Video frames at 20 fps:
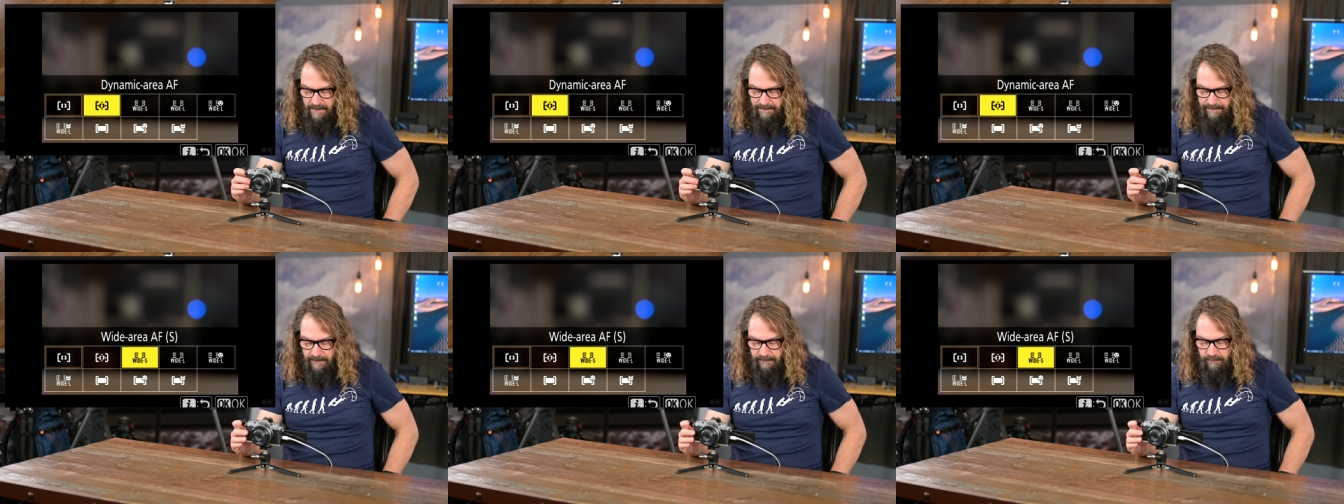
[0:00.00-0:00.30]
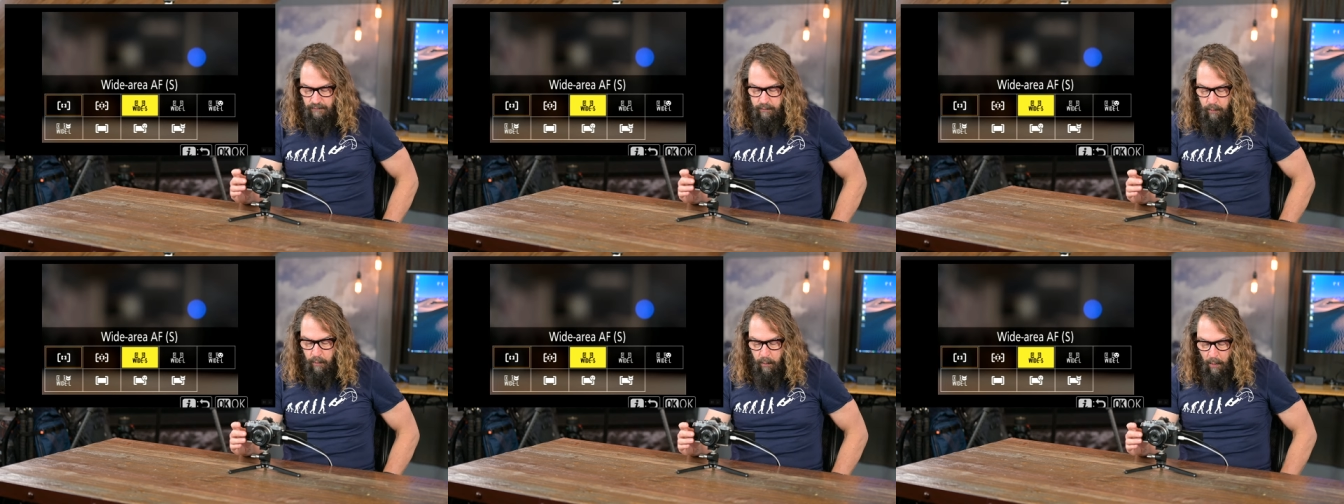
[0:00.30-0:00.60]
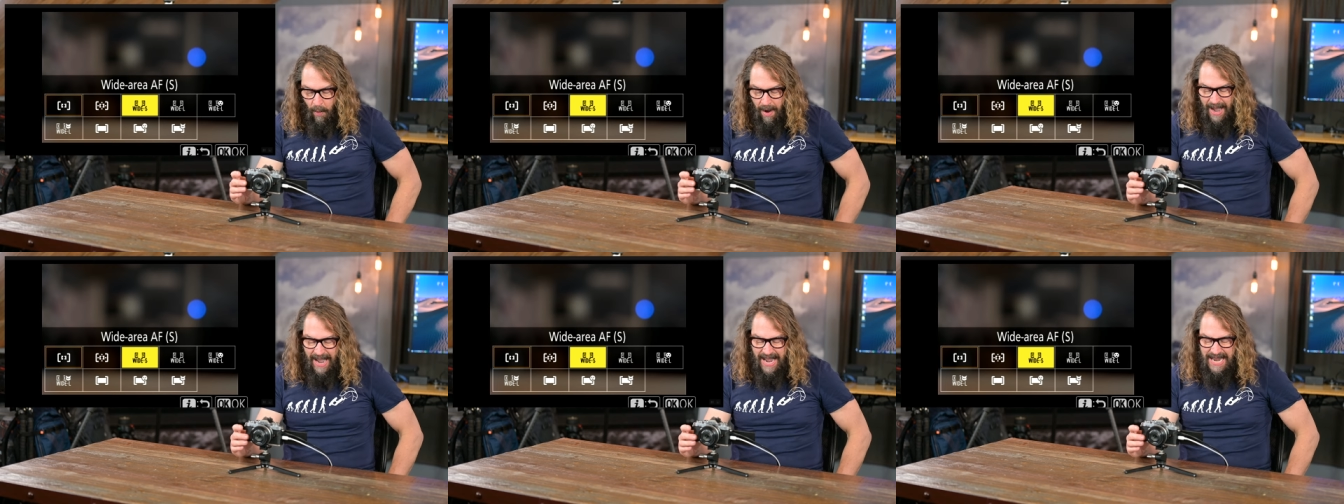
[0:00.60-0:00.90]
There's
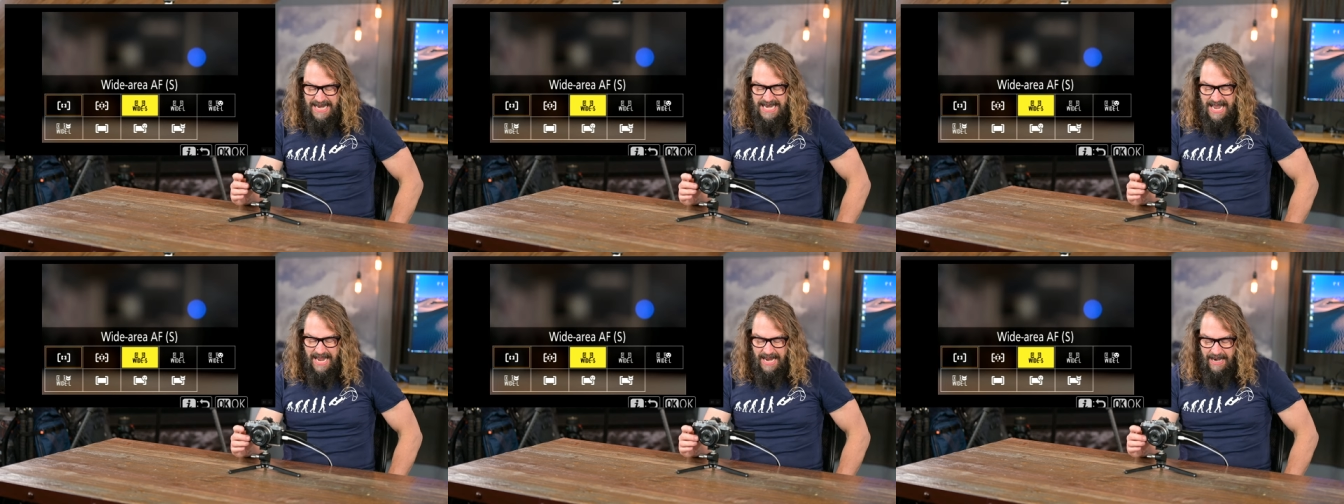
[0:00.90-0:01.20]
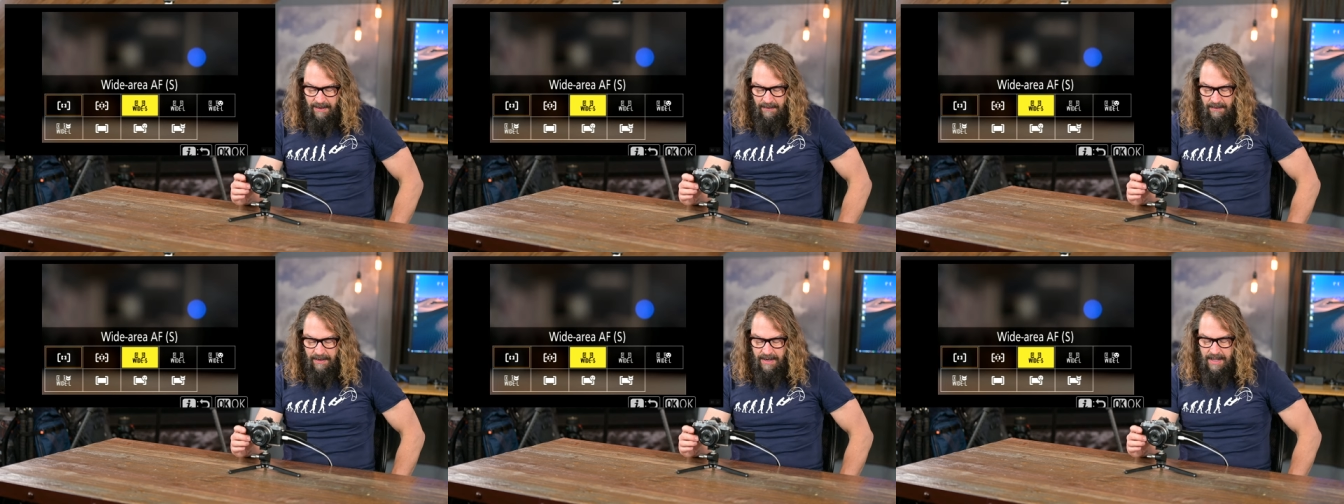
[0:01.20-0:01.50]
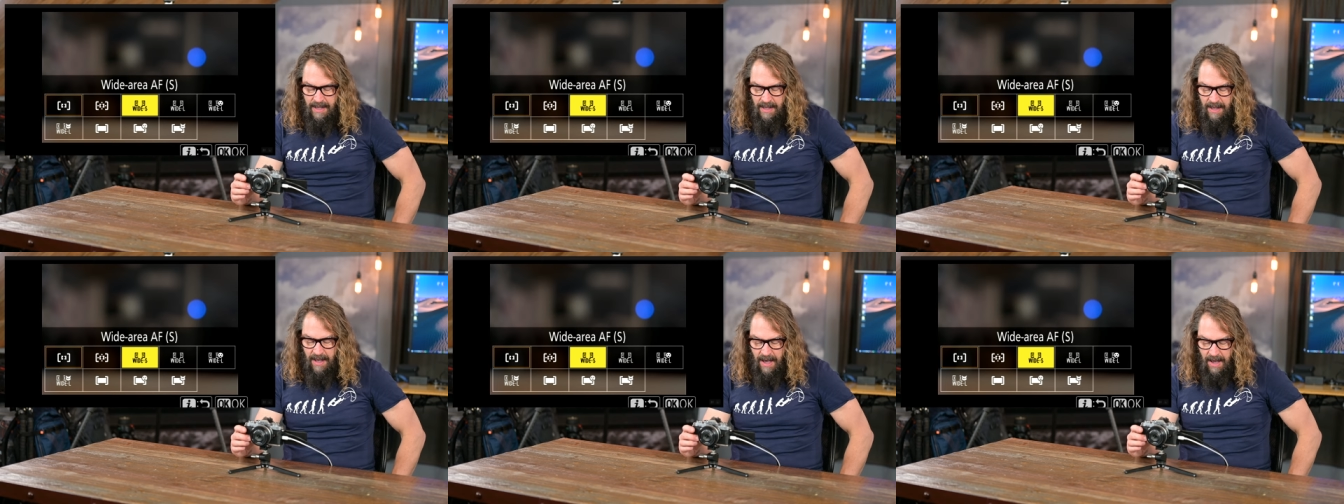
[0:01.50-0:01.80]
wide
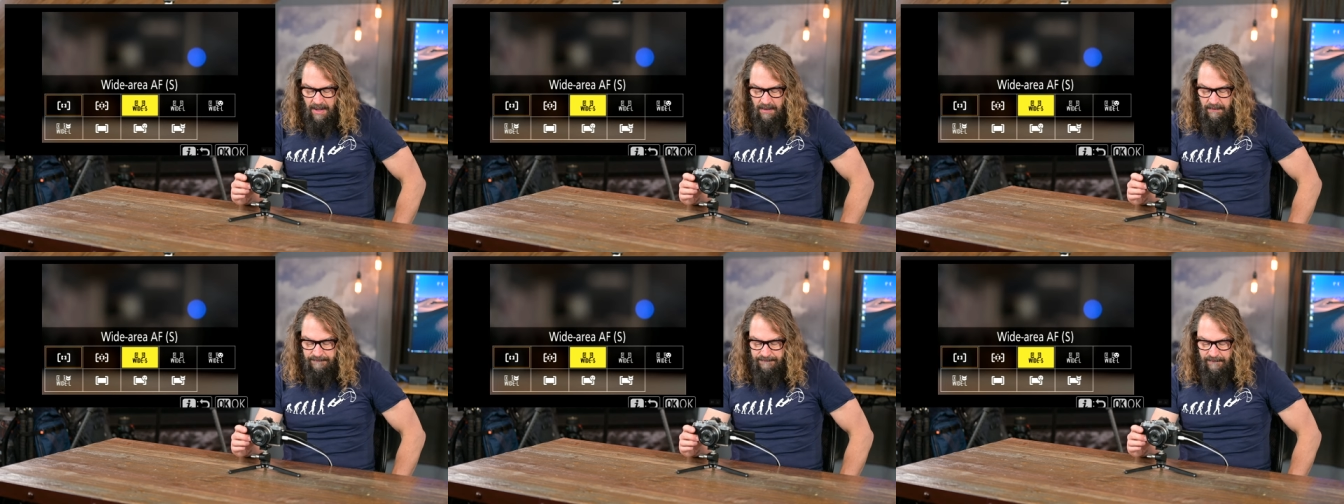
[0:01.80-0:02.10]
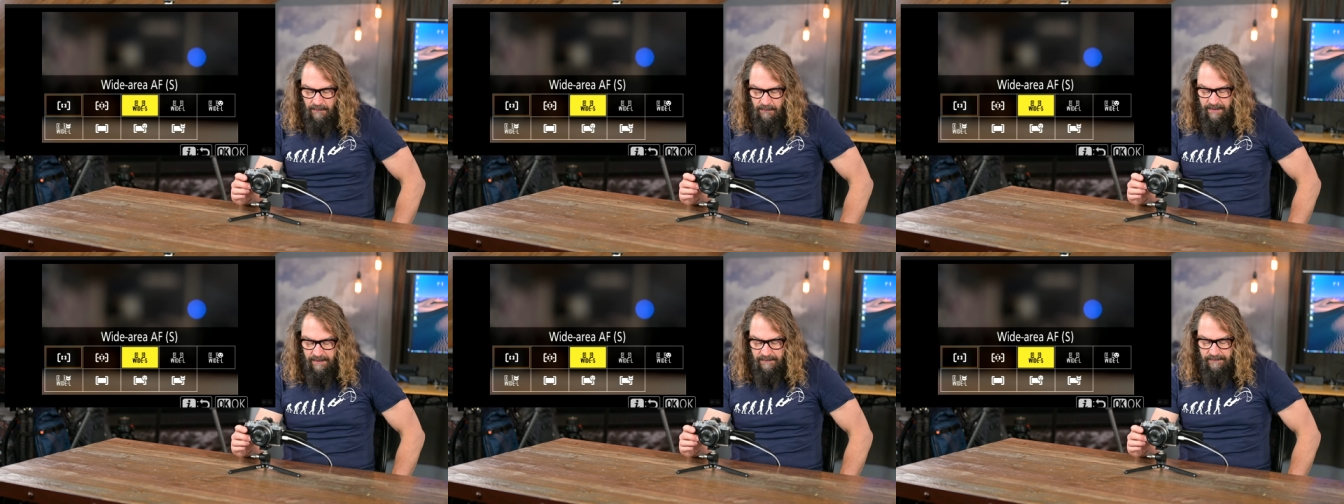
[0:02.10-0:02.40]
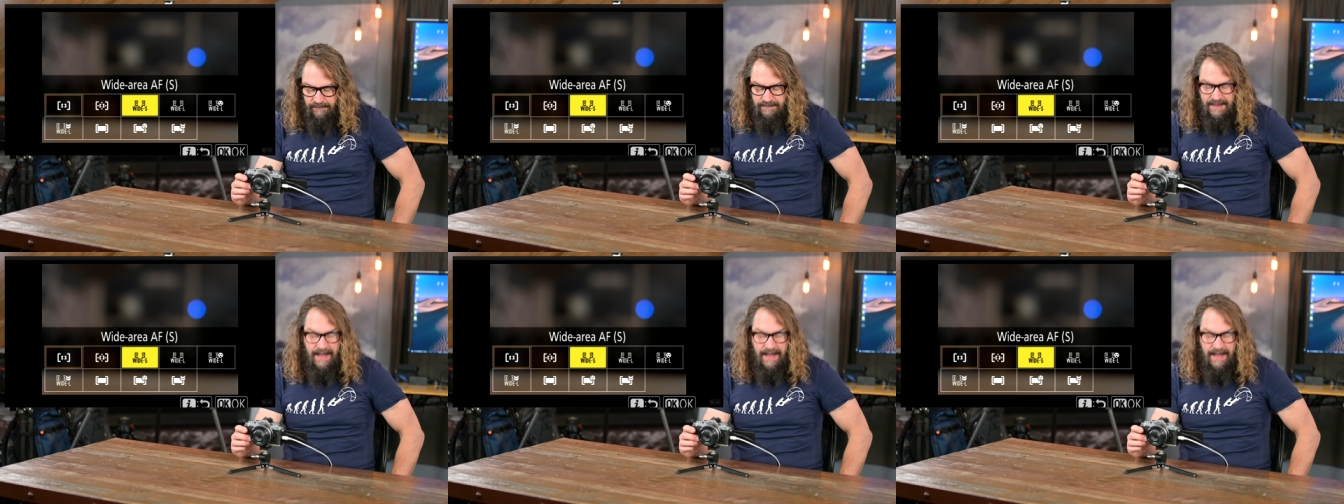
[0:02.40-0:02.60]
area autofocus.